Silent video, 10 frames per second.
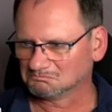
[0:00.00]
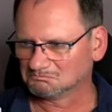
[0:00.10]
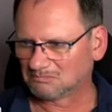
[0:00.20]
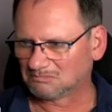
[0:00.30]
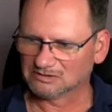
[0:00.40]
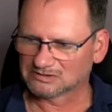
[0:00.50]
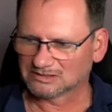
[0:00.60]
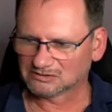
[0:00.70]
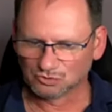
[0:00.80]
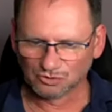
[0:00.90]
I would
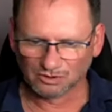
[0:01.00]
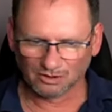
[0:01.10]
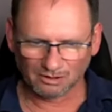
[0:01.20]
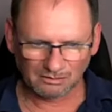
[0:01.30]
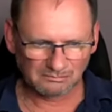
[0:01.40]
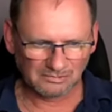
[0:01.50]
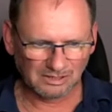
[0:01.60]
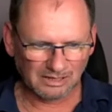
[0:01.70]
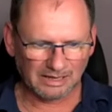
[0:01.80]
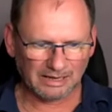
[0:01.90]
say, too long,
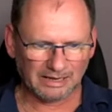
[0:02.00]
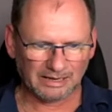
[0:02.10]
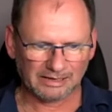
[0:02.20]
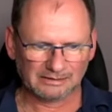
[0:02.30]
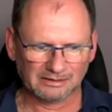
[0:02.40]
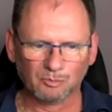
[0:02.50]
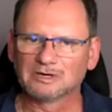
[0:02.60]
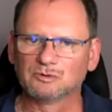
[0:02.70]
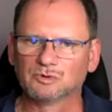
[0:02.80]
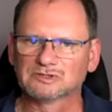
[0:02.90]
and nobody
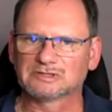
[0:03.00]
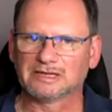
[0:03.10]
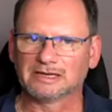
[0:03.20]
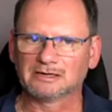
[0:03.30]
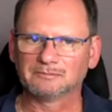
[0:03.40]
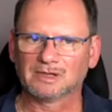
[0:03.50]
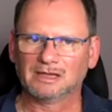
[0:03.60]
was there.